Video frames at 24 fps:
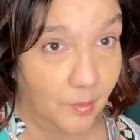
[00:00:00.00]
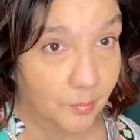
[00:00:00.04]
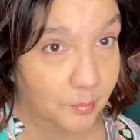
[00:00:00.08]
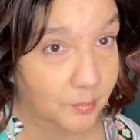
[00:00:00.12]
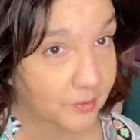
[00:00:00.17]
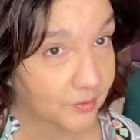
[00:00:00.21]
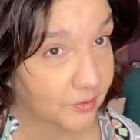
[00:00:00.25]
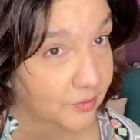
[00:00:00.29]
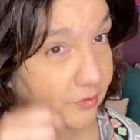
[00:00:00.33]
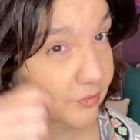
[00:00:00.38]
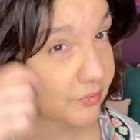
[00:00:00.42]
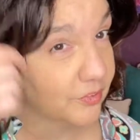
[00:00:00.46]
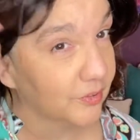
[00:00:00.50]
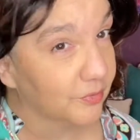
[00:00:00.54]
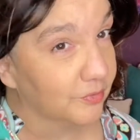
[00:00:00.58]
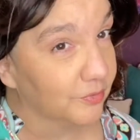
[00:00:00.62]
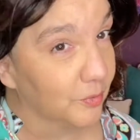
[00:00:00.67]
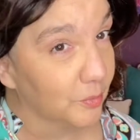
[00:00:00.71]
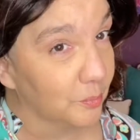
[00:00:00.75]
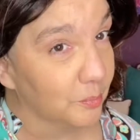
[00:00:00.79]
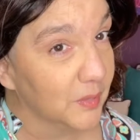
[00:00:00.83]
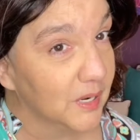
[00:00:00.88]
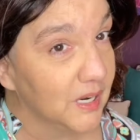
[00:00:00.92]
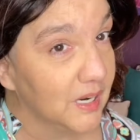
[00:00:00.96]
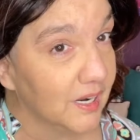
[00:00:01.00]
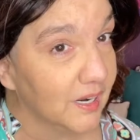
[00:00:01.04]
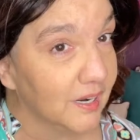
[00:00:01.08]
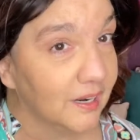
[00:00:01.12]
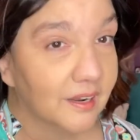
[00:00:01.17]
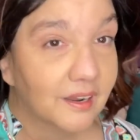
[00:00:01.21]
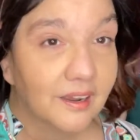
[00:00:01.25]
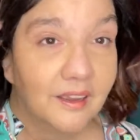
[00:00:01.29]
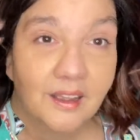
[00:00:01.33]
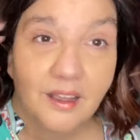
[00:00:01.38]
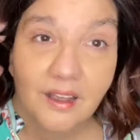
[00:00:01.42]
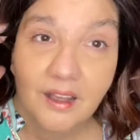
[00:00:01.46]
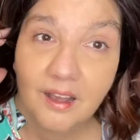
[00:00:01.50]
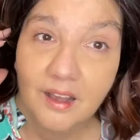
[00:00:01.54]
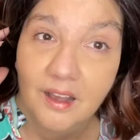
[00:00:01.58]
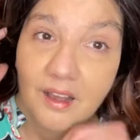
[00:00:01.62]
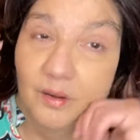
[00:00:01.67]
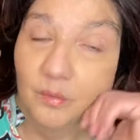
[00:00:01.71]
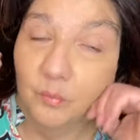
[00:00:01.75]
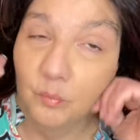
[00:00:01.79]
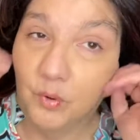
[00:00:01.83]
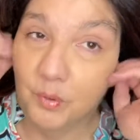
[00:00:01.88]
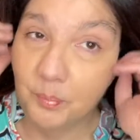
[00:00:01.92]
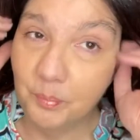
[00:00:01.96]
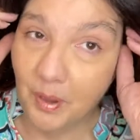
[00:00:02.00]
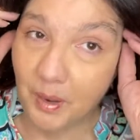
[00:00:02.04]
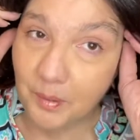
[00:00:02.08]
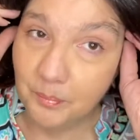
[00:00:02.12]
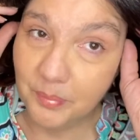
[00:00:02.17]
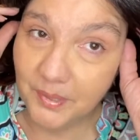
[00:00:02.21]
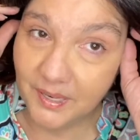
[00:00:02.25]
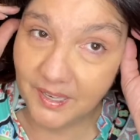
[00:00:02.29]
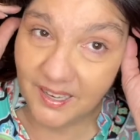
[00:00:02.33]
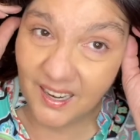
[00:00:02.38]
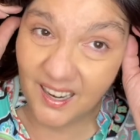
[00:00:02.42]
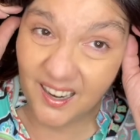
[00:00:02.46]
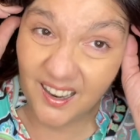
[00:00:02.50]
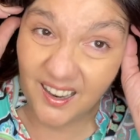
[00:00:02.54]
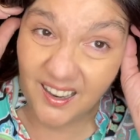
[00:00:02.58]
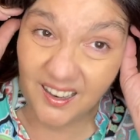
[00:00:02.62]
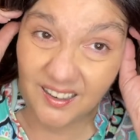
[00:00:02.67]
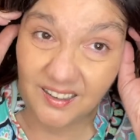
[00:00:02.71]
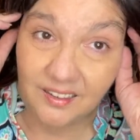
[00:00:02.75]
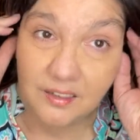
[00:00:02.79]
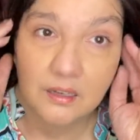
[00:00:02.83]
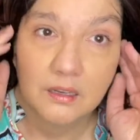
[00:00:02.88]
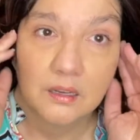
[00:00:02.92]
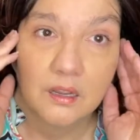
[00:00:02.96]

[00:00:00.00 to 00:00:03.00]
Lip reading: because see, for me, with my big head,